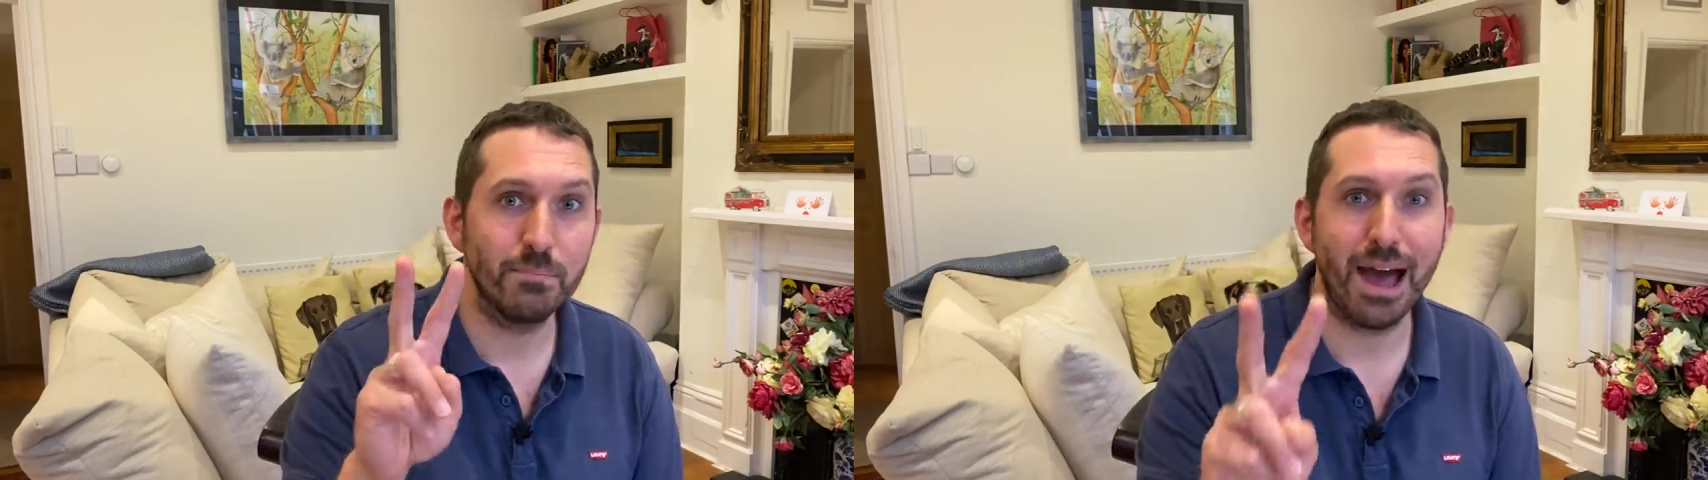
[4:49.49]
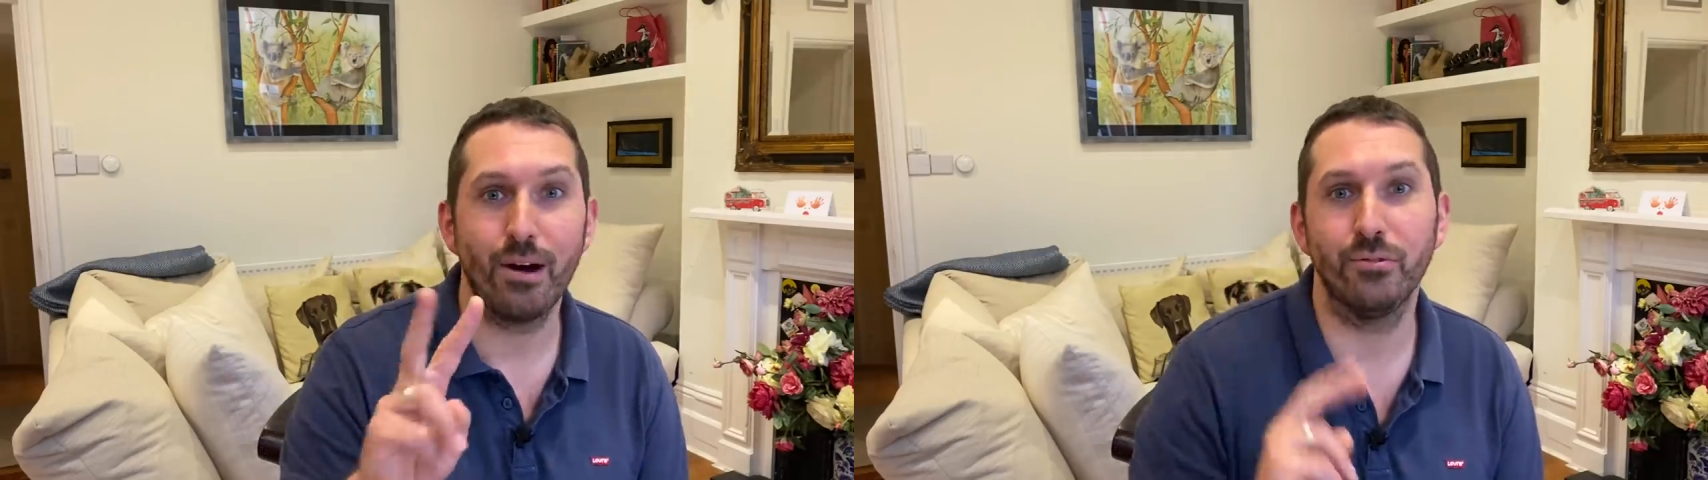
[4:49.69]

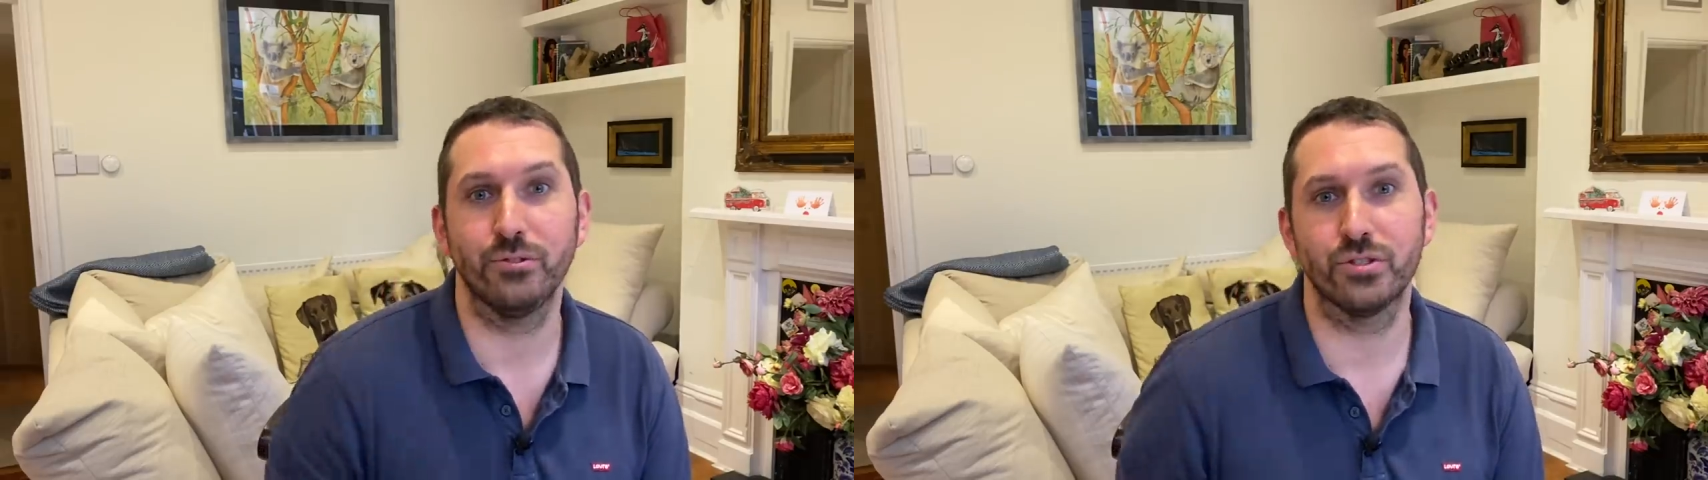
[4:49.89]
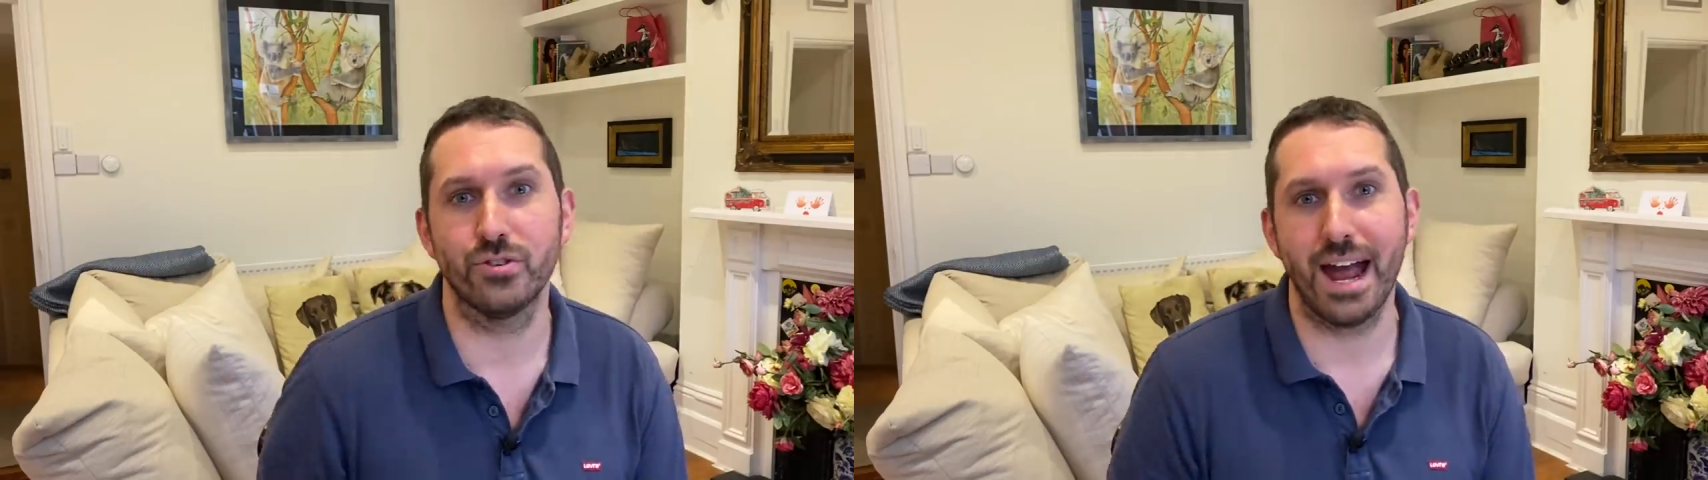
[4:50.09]

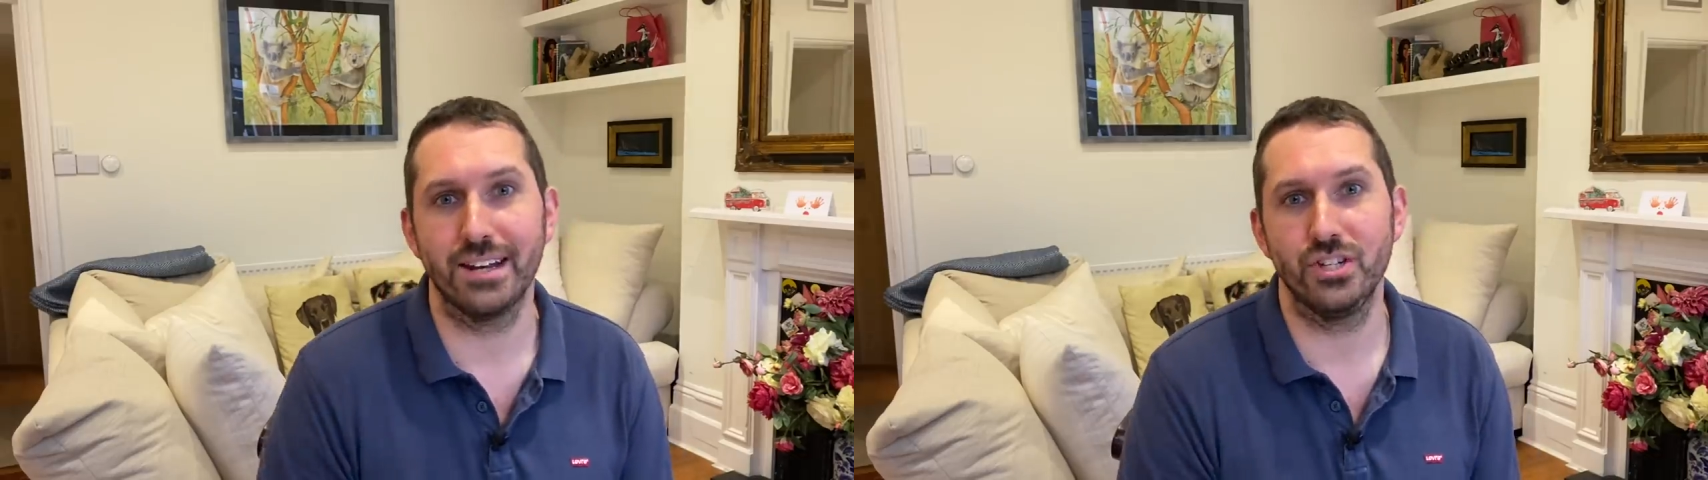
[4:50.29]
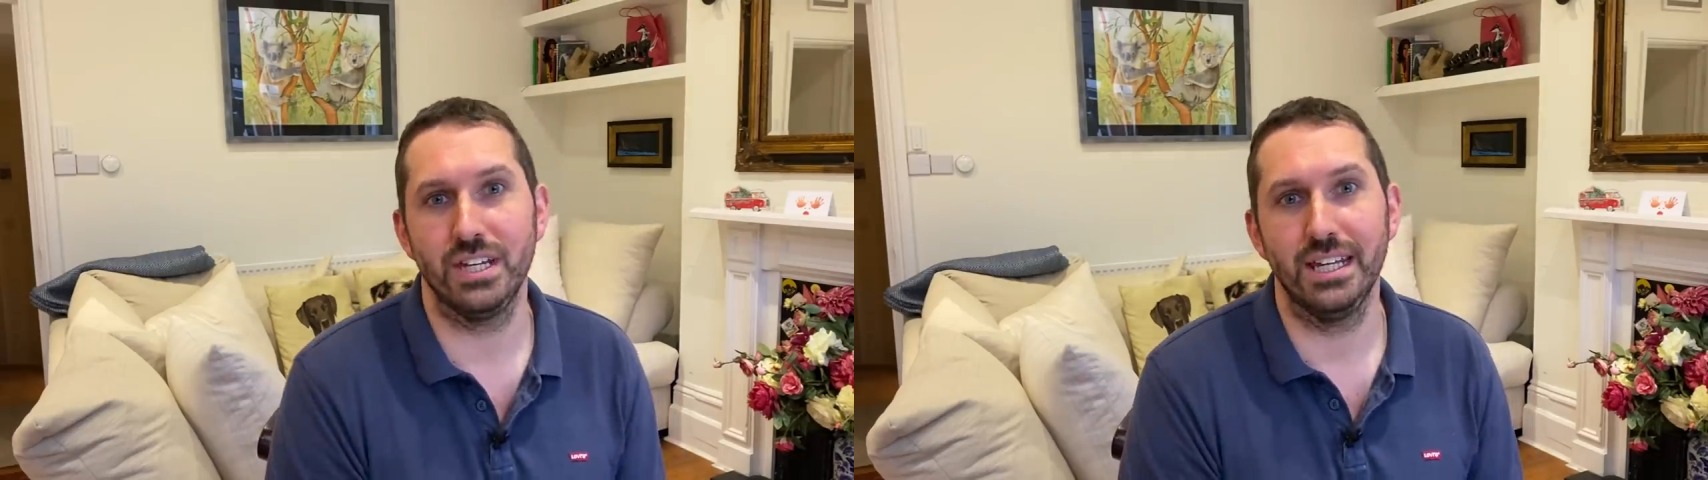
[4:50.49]
powerful
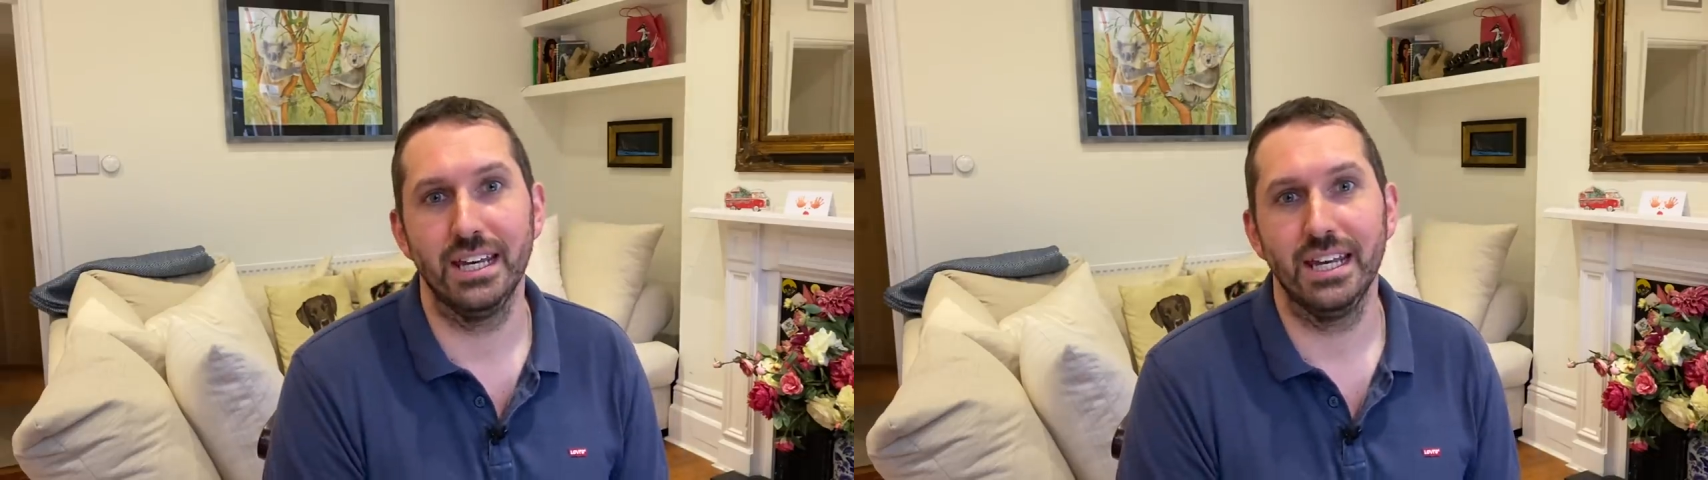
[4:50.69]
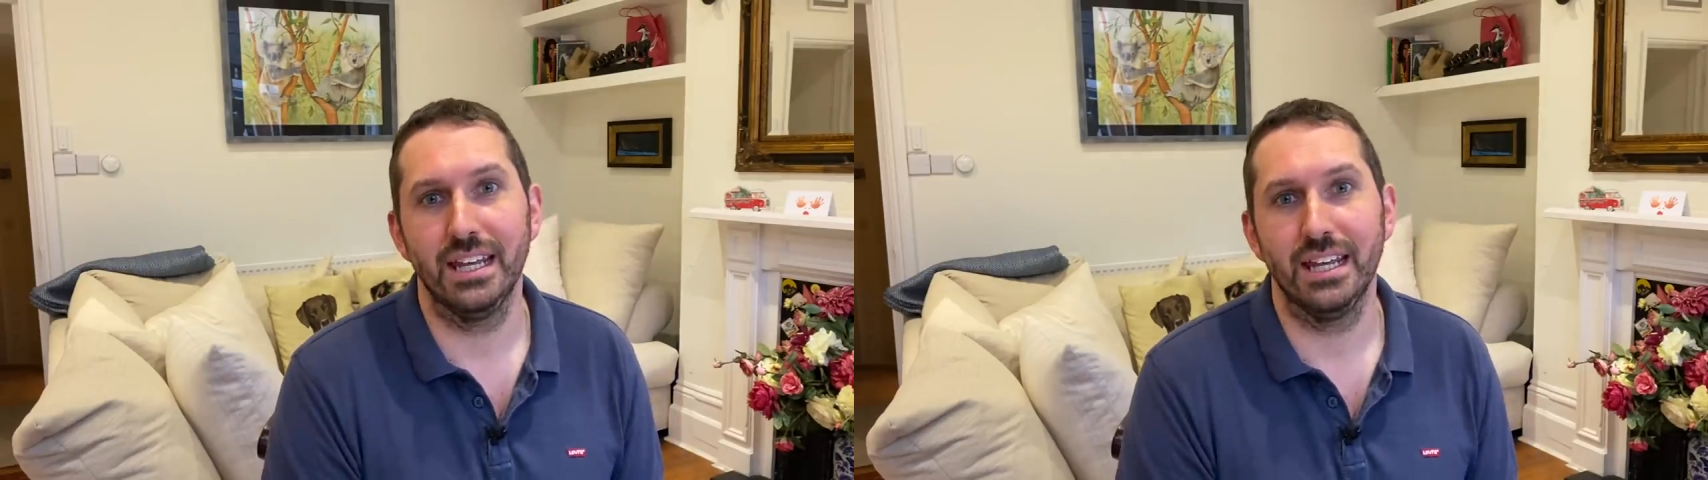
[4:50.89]
strategy